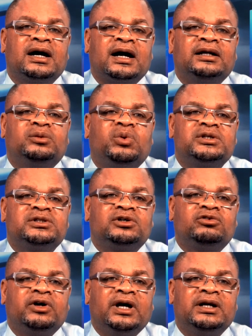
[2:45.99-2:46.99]
and it was
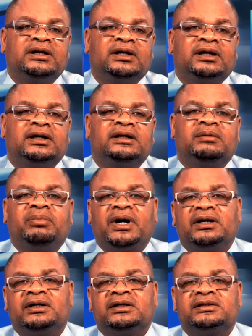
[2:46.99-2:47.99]
agreed that
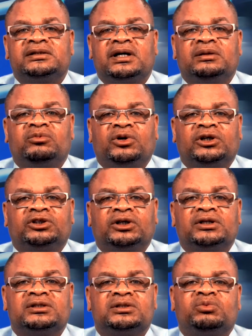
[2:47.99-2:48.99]
independent
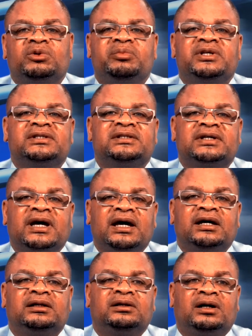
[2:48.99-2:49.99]
celebrations would be
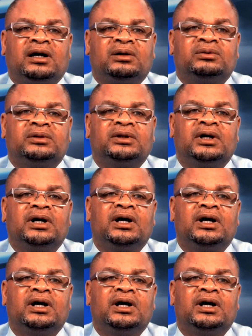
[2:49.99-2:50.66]
scaled down